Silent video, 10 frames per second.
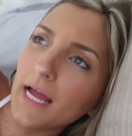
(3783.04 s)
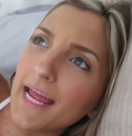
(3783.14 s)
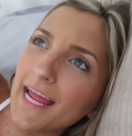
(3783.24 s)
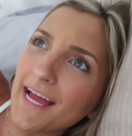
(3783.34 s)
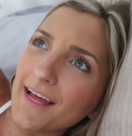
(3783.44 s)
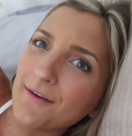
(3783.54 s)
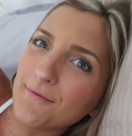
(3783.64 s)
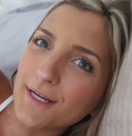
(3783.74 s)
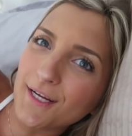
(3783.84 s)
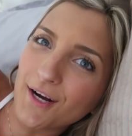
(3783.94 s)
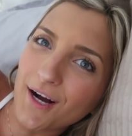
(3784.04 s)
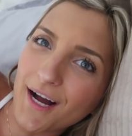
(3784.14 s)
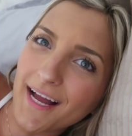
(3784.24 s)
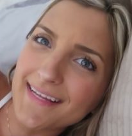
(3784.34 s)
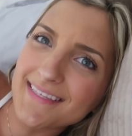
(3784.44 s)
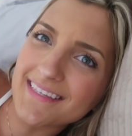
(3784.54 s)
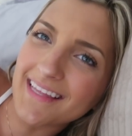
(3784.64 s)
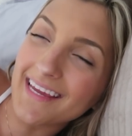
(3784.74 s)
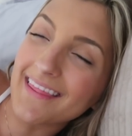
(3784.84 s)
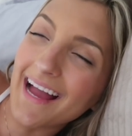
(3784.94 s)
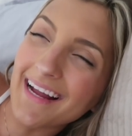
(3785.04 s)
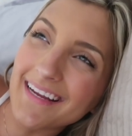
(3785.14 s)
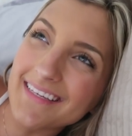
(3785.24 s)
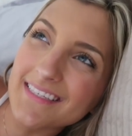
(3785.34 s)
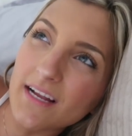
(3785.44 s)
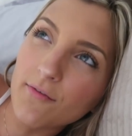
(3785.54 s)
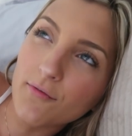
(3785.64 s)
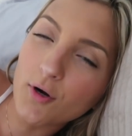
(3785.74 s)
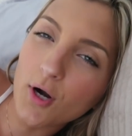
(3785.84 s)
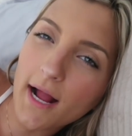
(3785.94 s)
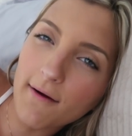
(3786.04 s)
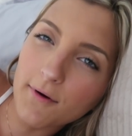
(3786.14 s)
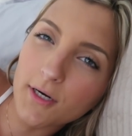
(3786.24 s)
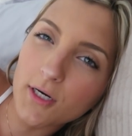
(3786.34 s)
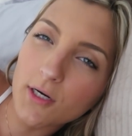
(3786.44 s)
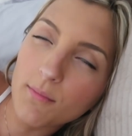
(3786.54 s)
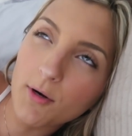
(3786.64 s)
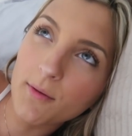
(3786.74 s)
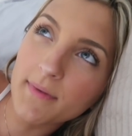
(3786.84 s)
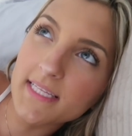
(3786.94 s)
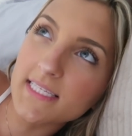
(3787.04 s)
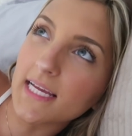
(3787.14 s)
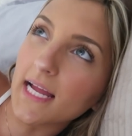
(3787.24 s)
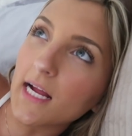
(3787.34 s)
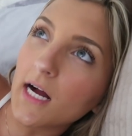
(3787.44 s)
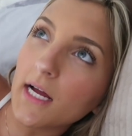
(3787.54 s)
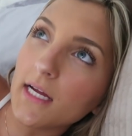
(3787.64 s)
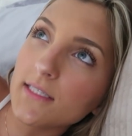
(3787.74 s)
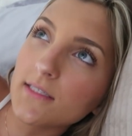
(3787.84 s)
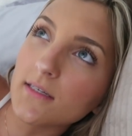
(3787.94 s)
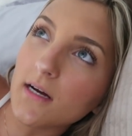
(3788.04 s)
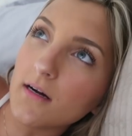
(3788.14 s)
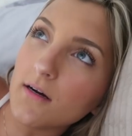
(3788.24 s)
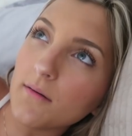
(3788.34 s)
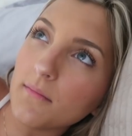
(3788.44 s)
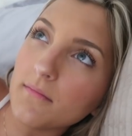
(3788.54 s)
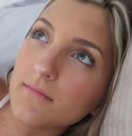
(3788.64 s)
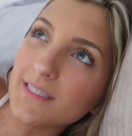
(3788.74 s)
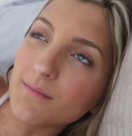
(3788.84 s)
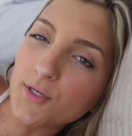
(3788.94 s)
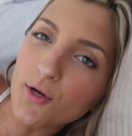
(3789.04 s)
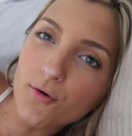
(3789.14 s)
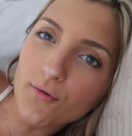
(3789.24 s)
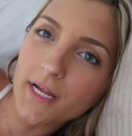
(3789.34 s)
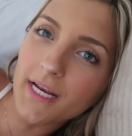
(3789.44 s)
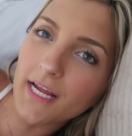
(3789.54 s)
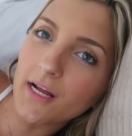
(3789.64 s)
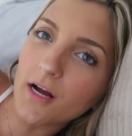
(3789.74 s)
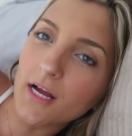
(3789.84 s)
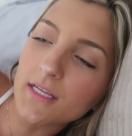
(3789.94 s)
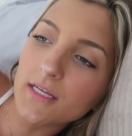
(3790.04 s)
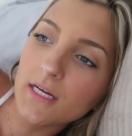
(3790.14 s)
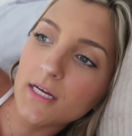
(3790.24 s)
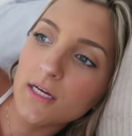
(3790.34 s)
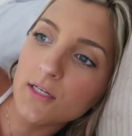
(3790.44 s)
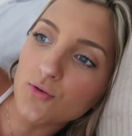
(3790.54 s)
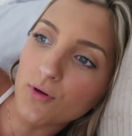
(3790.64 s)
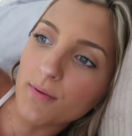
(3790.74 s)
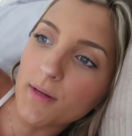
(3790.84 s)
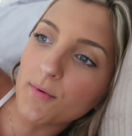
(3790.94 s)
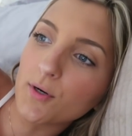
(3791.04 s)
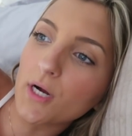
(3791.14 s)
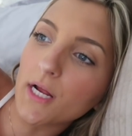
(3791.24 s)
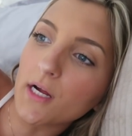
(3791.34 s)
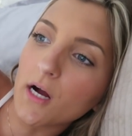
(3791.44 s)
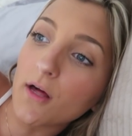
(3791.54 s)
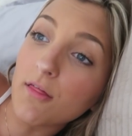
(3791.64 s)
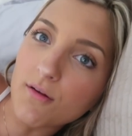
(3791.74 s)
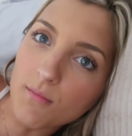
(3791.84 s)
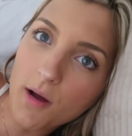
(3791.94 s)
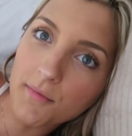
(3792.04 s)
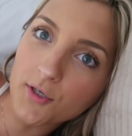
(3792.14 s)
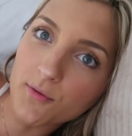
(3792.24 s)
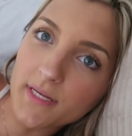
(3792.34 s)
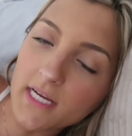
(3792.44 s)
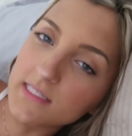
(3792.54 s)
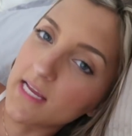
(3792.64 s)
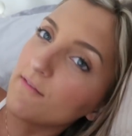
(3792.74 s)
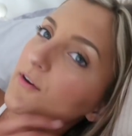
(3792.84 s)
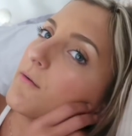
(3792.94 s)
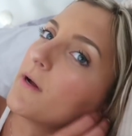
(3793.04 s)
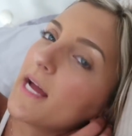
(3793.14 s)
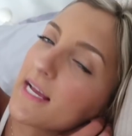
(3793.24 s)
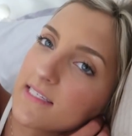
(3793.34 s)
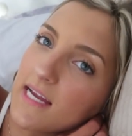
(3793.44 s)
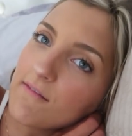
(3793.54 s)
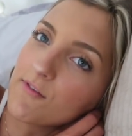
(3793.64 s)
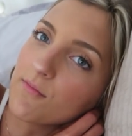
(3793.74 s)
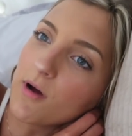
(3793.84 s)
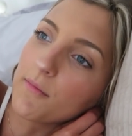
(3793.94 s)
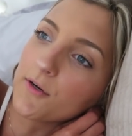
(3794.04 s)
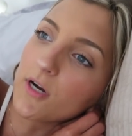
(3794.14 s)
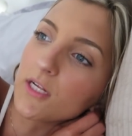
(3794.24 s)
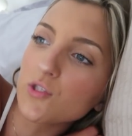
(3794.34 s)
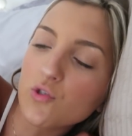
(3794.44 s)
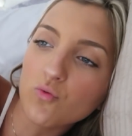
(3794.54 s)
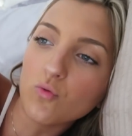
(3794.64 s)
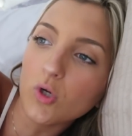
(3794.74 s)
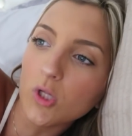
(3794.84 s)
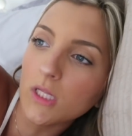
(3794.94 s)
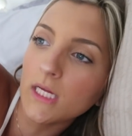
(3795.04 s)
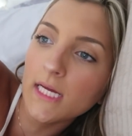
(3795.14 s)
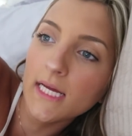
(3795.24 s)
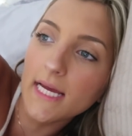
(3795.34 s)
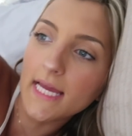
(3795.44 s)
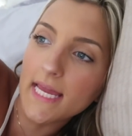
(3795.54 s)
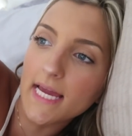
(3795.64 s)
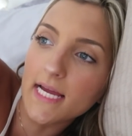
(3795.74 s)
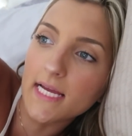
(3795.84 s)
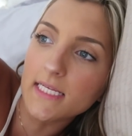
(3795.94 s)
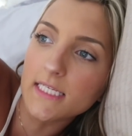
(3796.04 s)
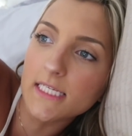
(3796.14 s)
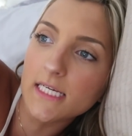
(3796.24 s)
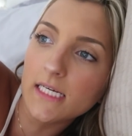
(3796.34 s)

and we got like that kind of stuff for our apartments. Like I got some deodorant, I got toilet paper, I got a thermometer because everyone has to have a thermometer at school, and